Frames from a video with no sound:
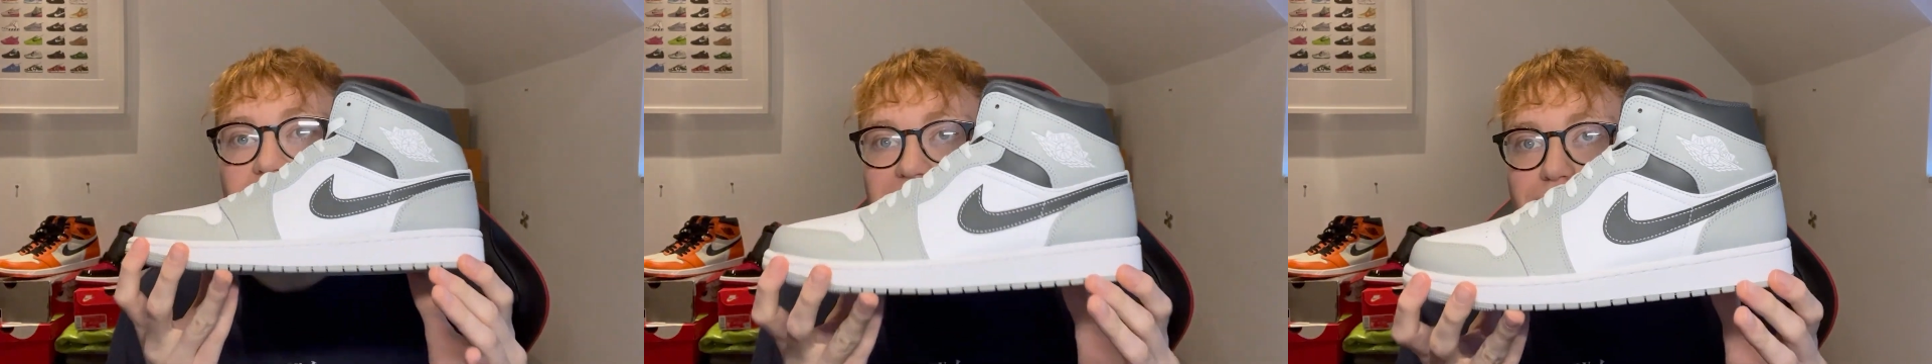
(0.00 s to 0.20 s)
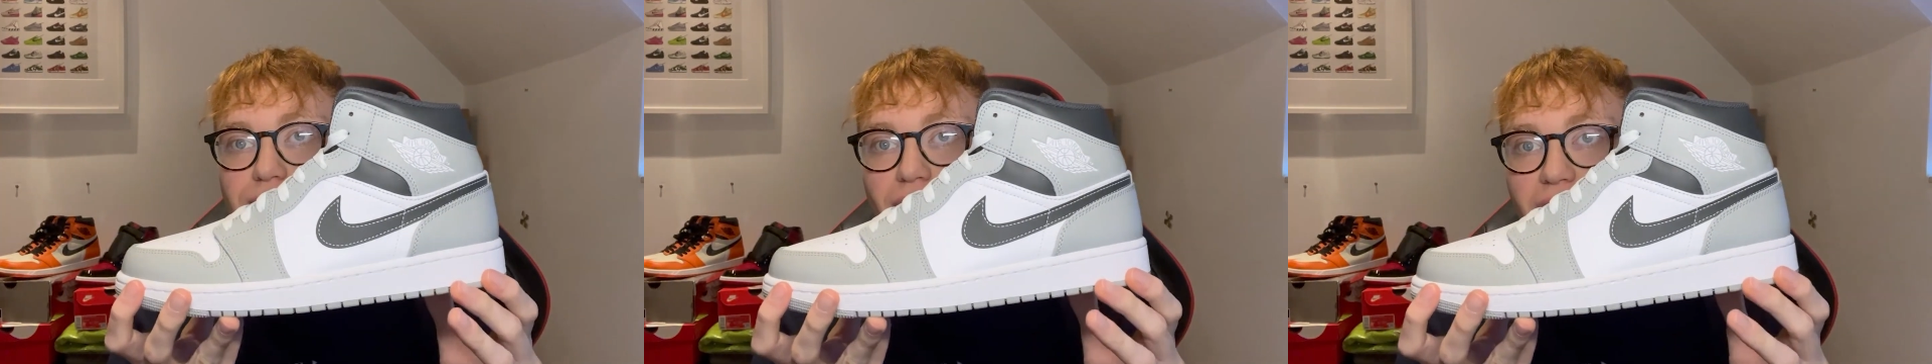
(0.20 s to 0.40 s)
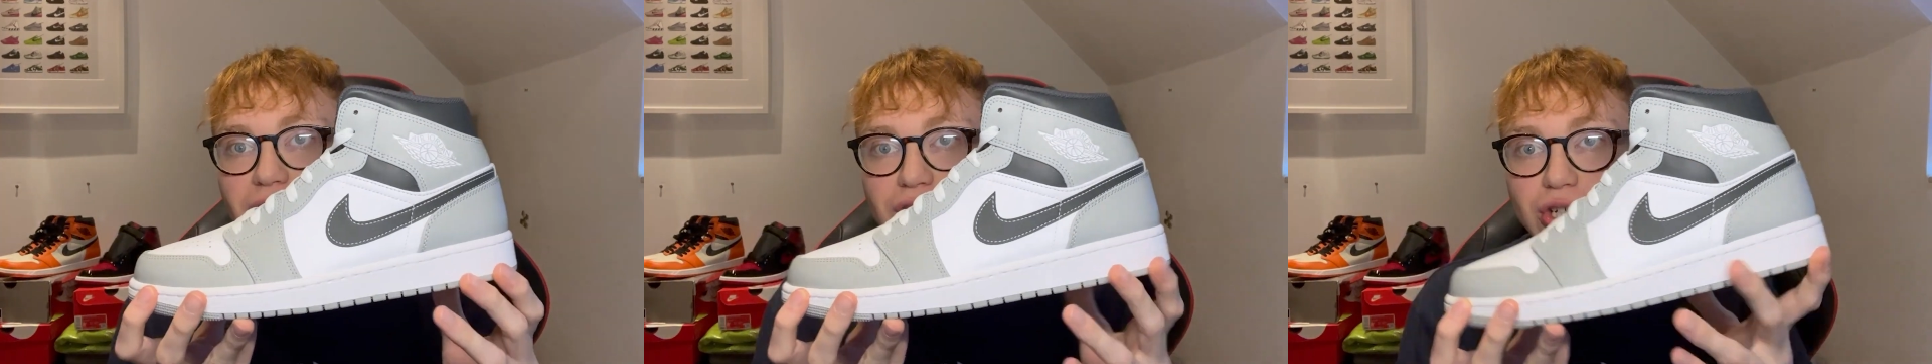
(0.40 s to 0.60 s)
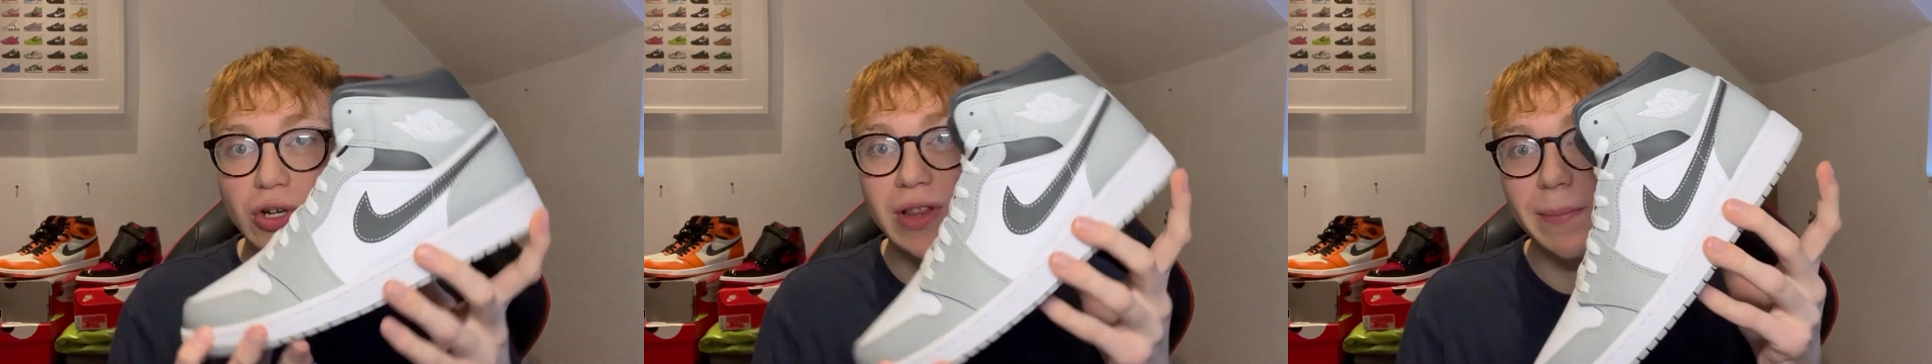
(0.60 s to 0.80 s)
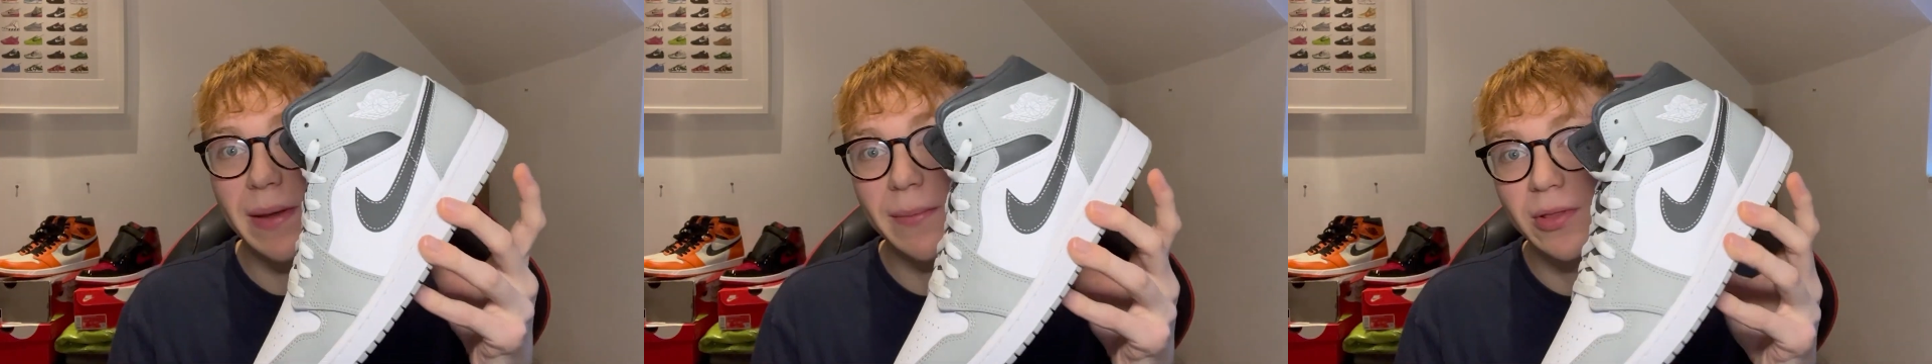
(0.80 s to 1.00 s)
spring shoe
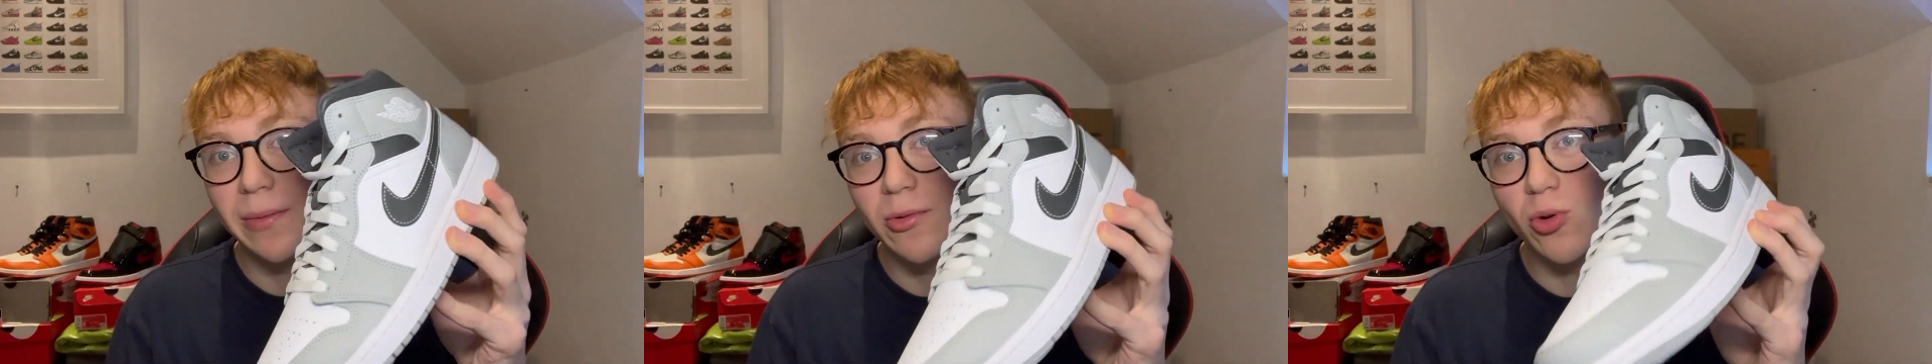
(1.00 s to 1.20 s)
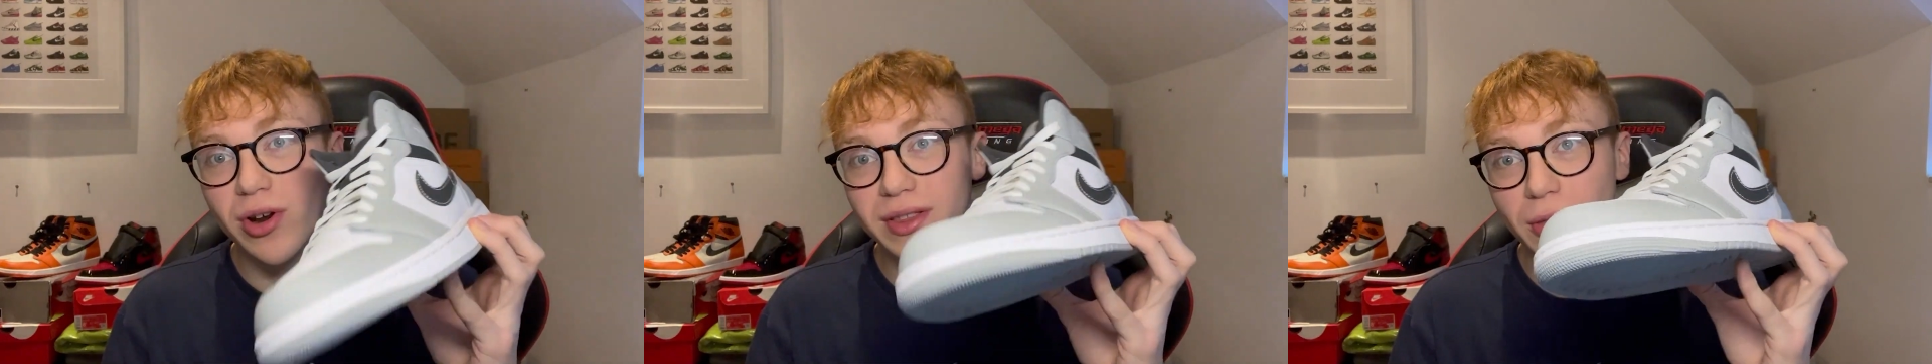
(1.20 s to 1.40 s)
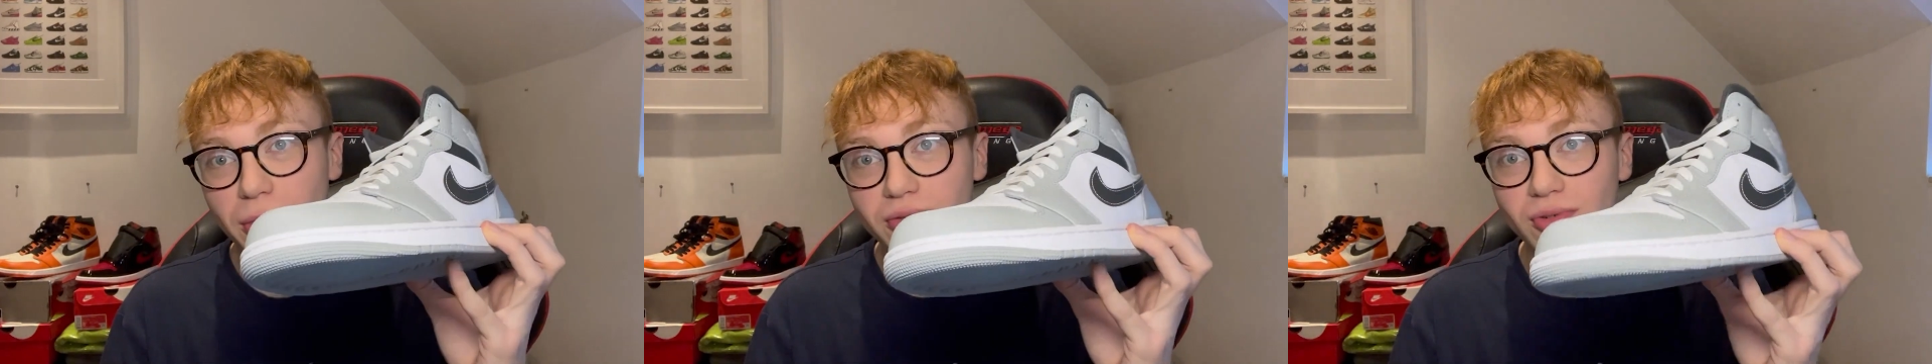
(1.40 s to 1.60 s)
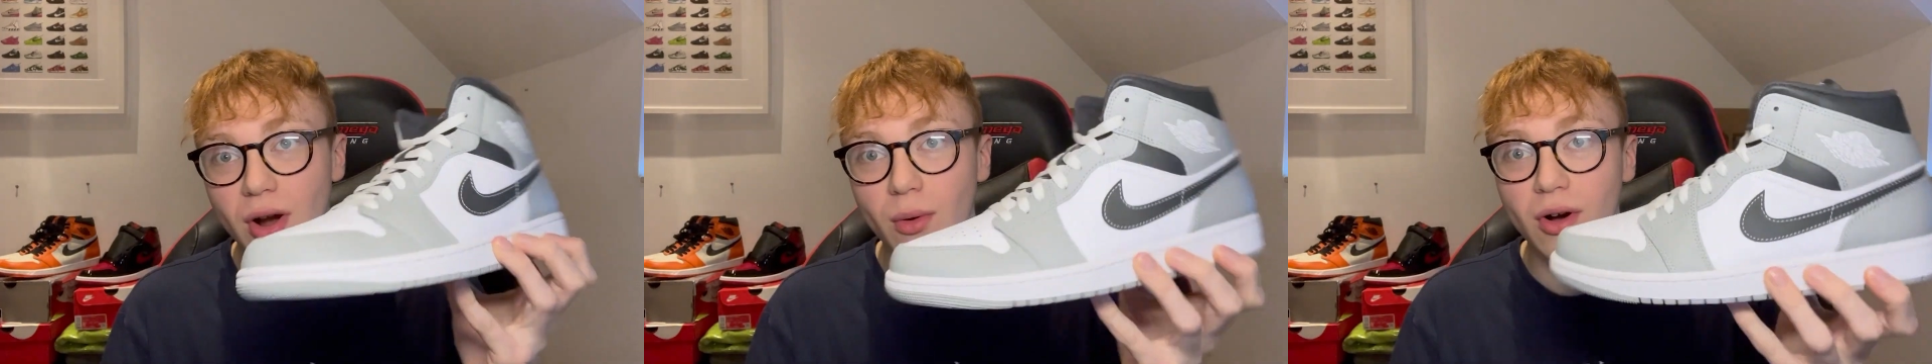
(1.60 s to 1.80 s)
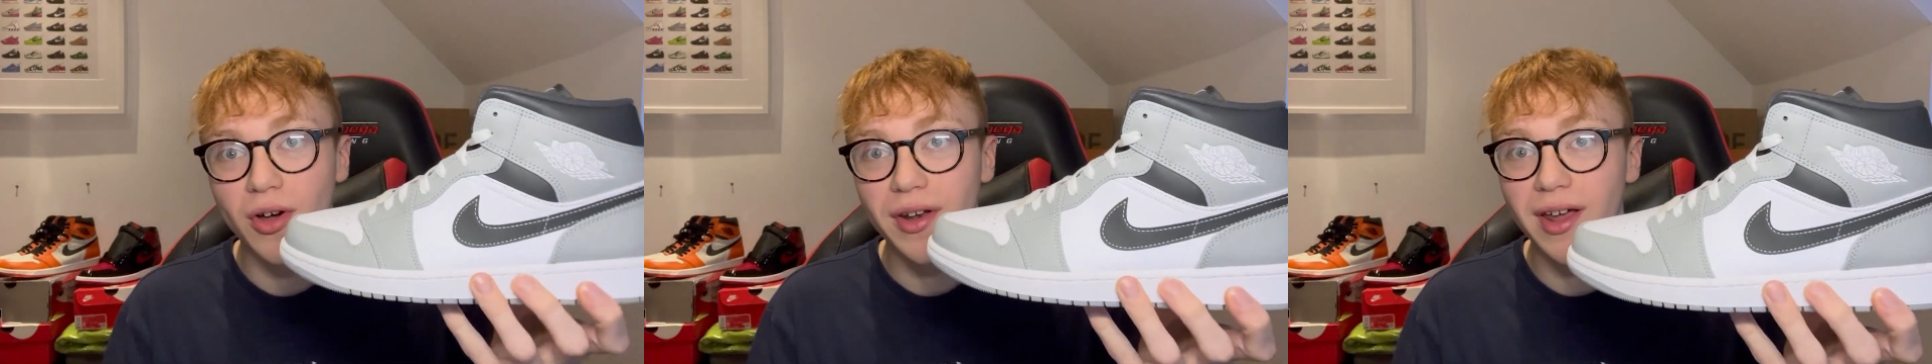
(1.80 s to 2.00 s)
that people will be wanting to
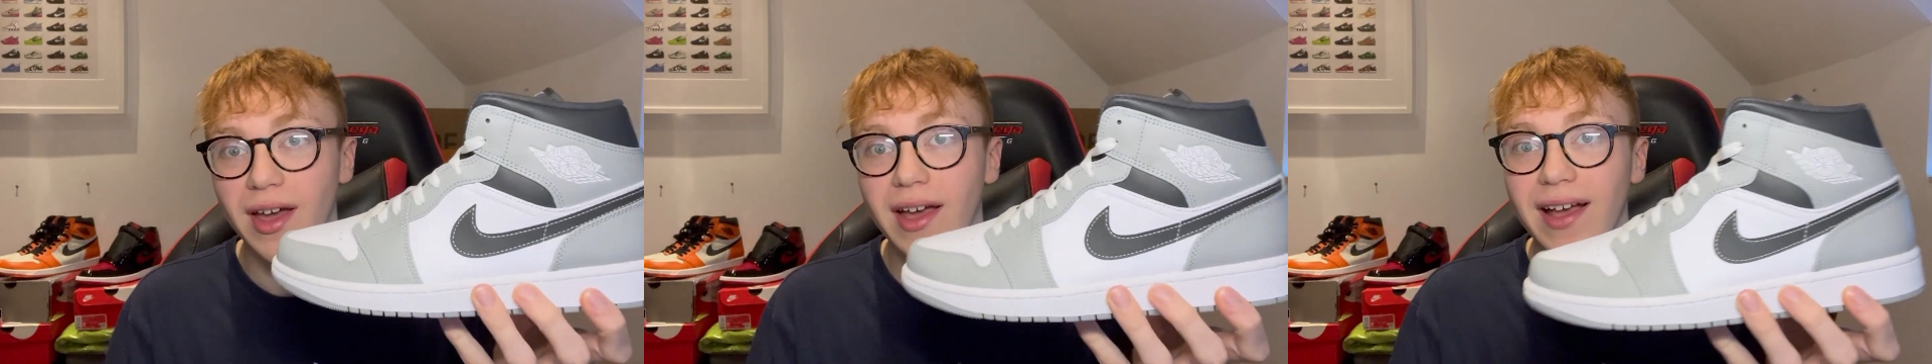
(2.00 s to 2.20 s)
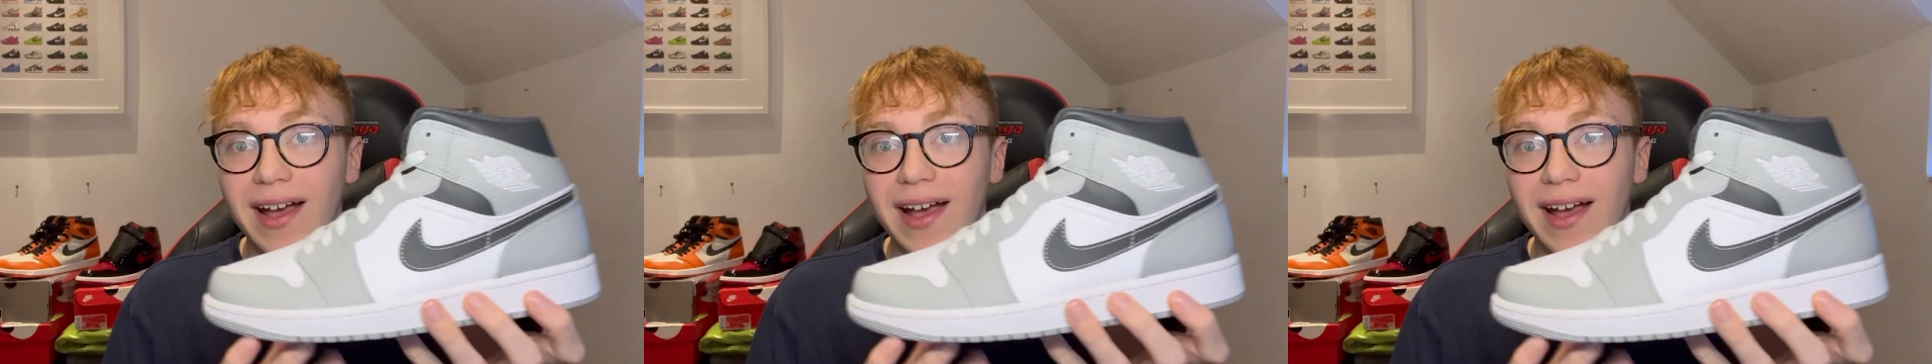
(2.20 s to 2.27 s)
throw on.